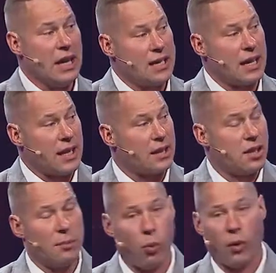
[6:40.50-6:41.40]
is they get to
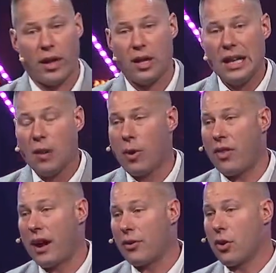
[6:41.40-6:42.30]
the point where
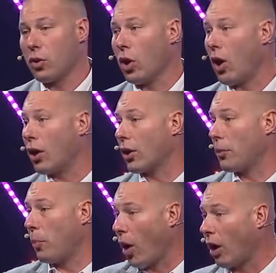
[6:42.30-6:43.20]
they are no longer
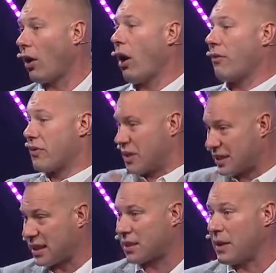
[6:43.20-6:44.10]
part of the
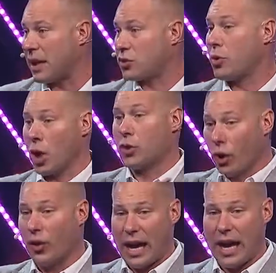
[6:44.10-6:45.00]
system. They get to an
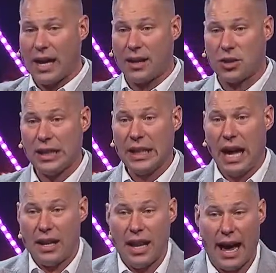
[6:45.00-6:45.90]
adult age,
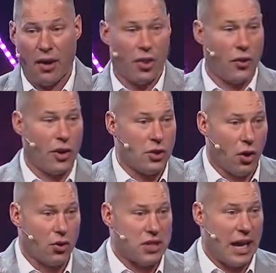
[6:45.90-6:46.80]
and now they're
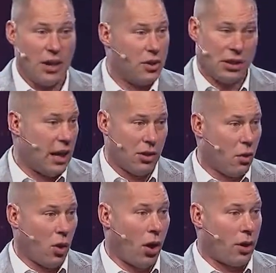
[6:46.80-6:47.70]
adults and they no
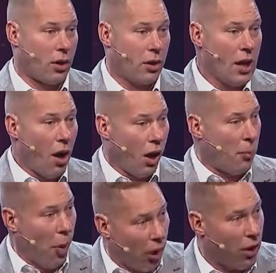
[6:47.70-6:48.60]
longer are
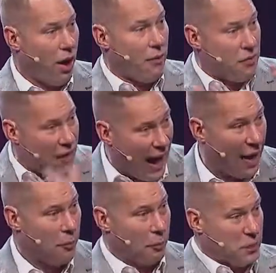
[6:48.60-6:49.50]
part of
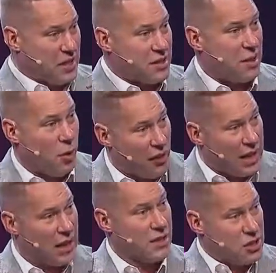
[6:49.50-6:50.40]
that system where they're
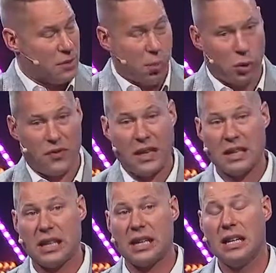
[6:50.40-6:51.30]
getting the support they
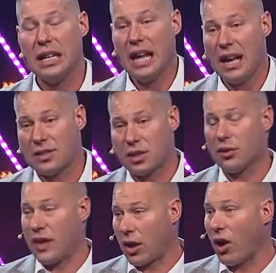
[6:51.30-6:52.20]
need. And so
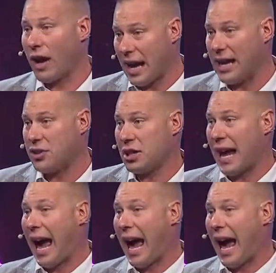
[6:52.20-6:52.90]
they call it aging